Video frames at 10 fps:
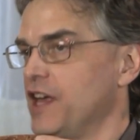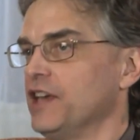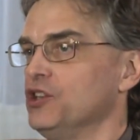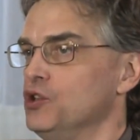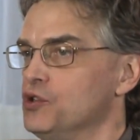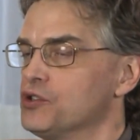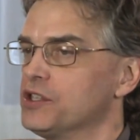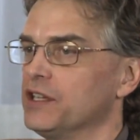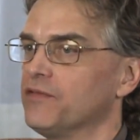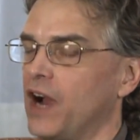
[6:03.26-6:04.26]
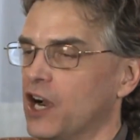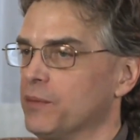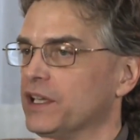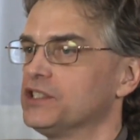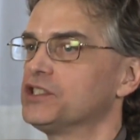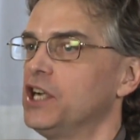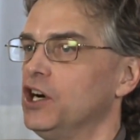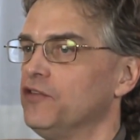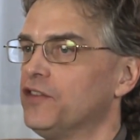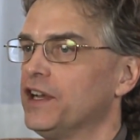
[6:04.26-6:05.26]
then use the environment
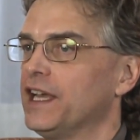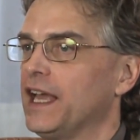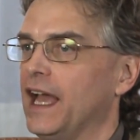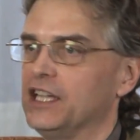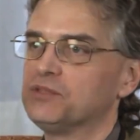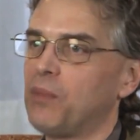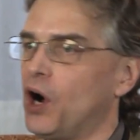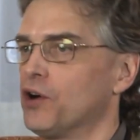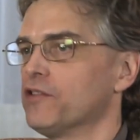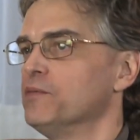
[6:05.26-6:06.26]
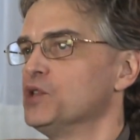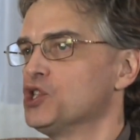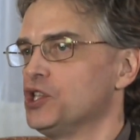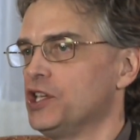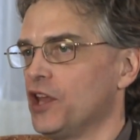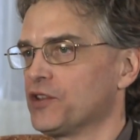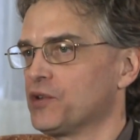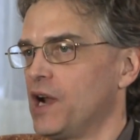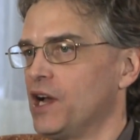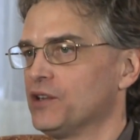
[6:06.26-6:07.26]
itself as part of the machine on the
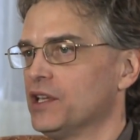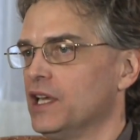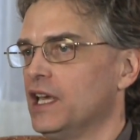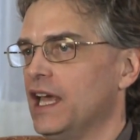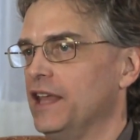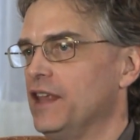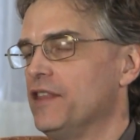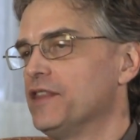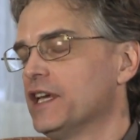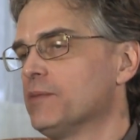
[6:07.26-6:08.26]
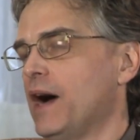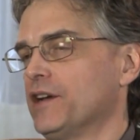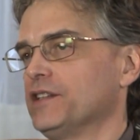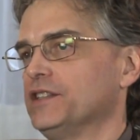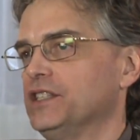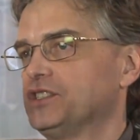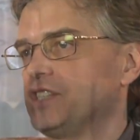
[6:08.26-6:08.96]
ground. And think about it in this